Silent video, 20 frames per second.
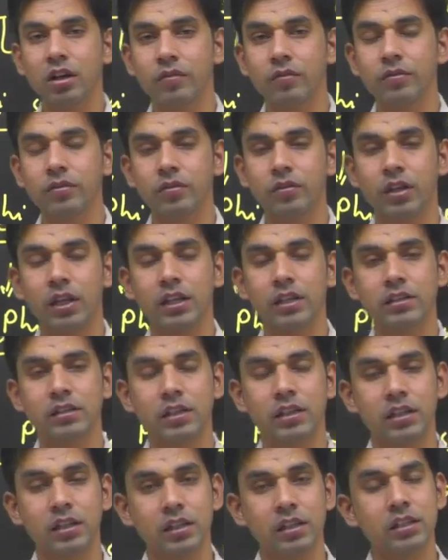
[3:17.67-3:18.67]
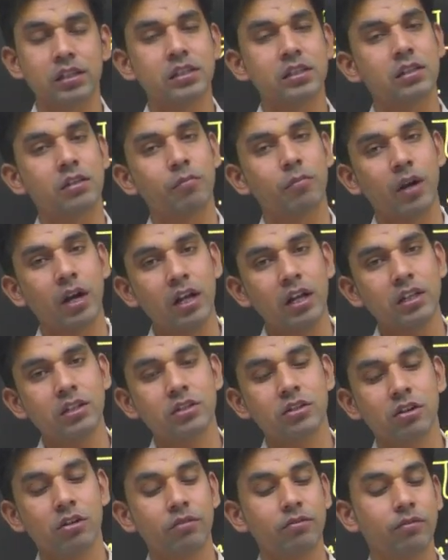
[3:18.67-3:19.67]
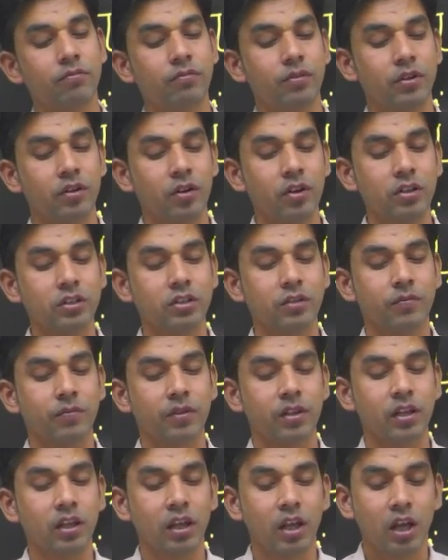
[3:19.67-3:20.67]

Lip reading: you can say this is the branch of philosophy